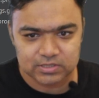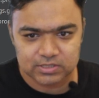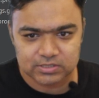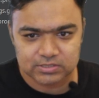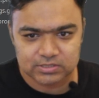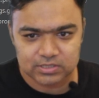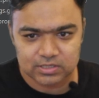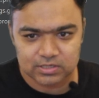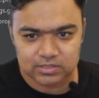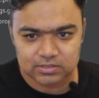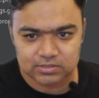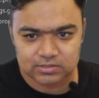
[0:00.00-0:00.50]

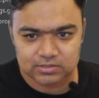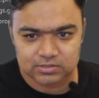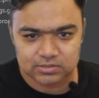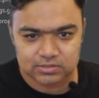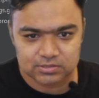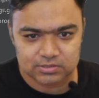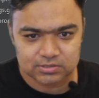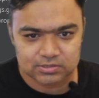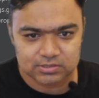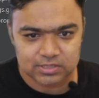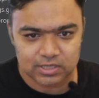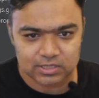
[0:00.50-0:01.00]
result
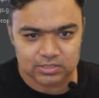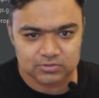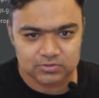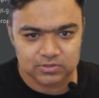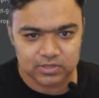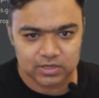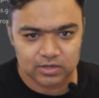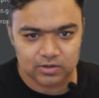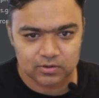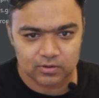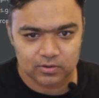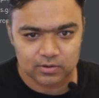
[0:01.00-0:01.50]
is
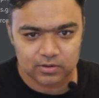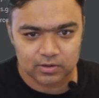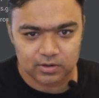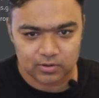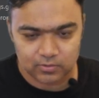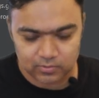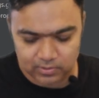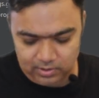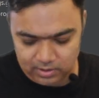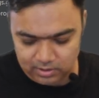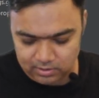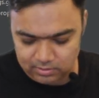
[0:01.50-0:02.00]
actually not
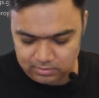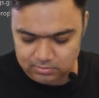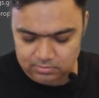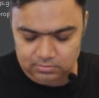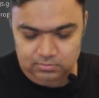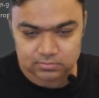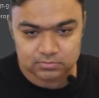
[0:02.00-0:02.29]
required